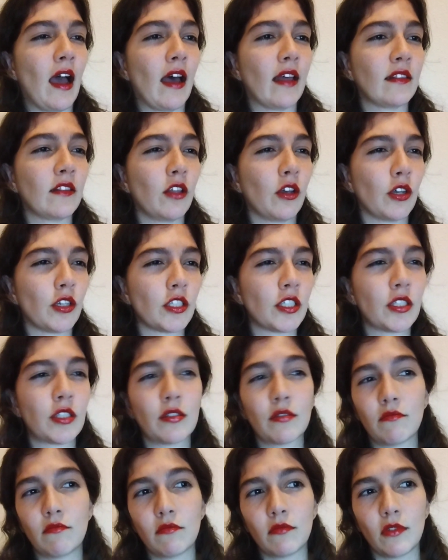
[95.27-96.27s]
and
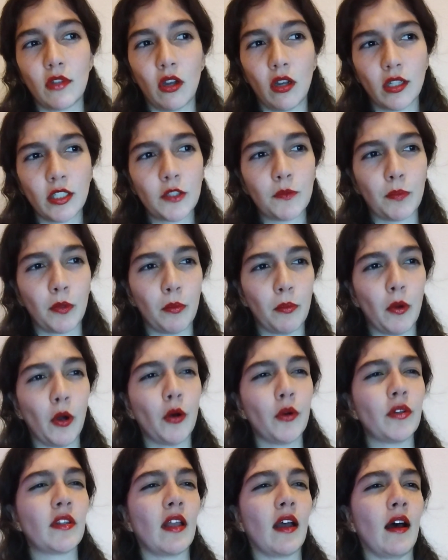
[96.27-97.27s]
thus
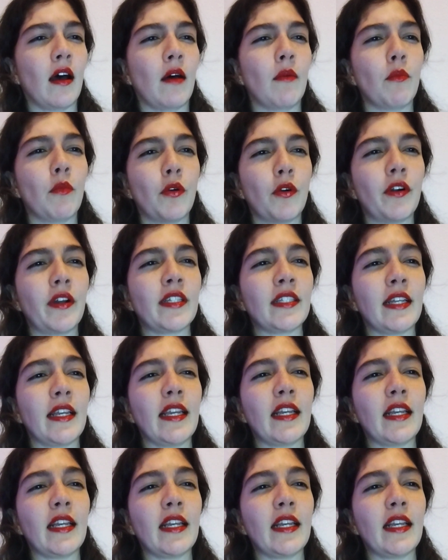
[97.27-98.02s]
promote a more